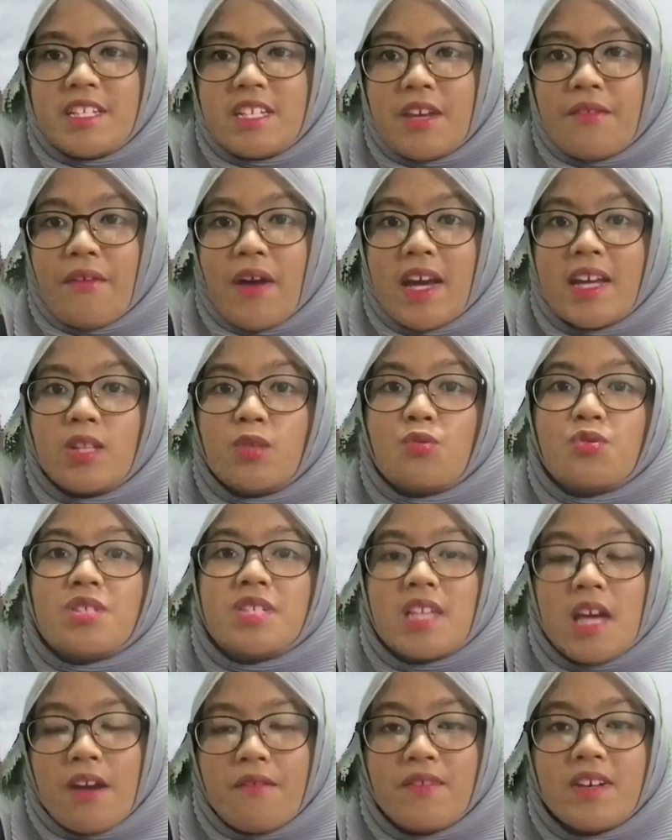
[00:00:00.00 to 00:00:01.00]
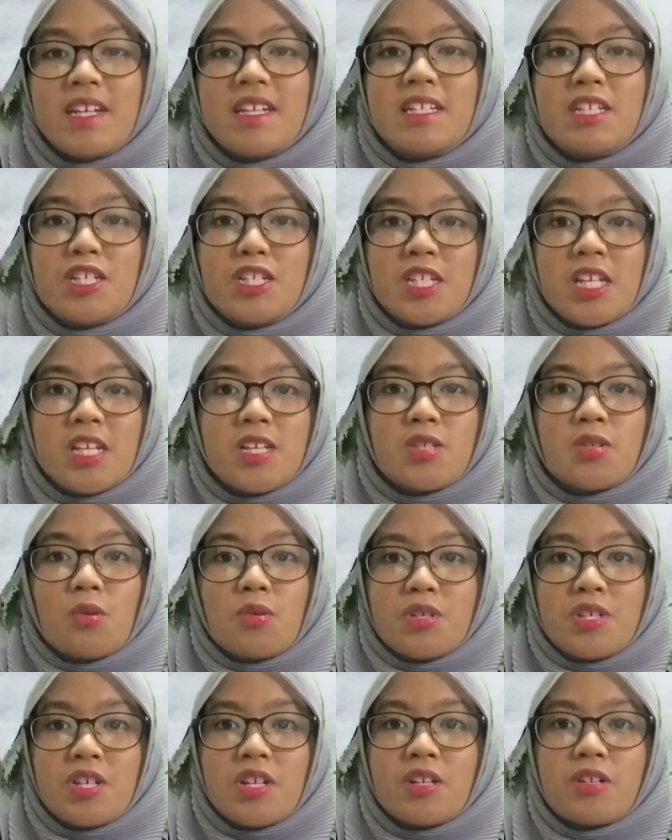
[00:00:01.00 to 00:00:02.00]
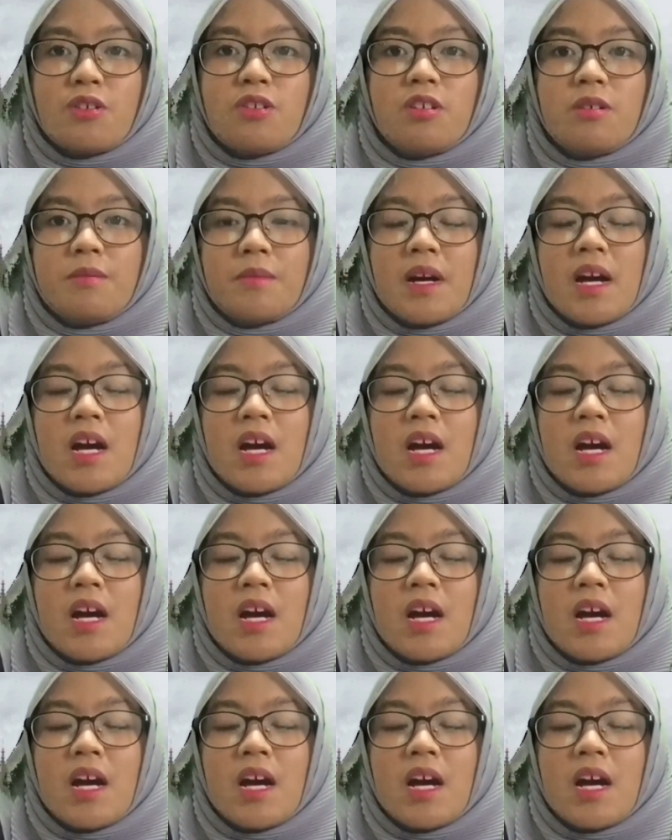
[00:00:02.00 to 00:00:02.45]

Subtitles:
divided into 7 distinct social groups,